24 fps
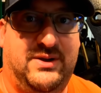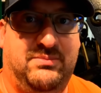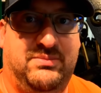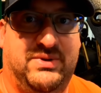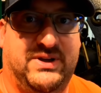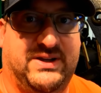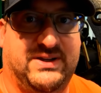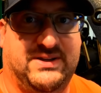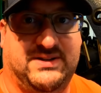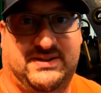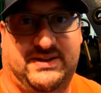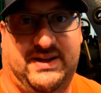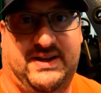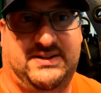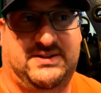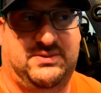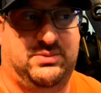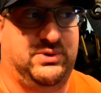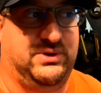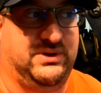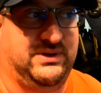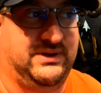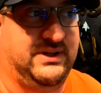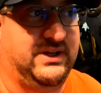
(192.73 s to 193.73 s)
because
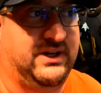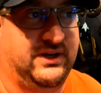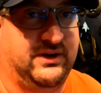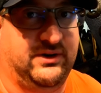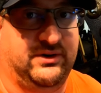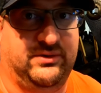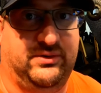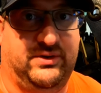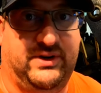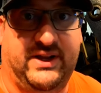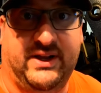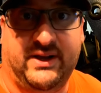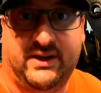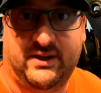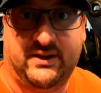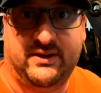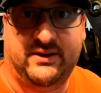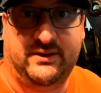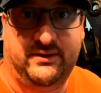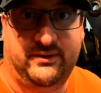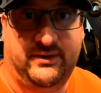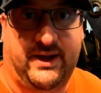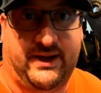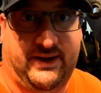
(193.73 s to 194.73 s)
that's what, you know,
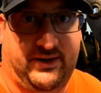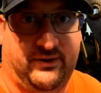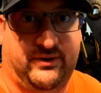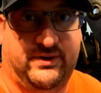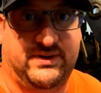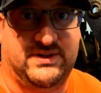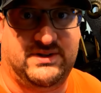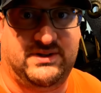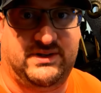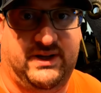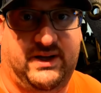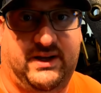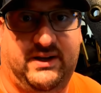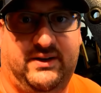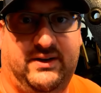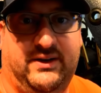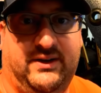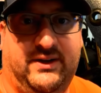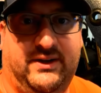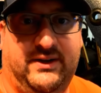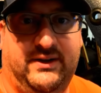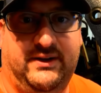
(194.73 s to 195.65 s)
Nick had always said.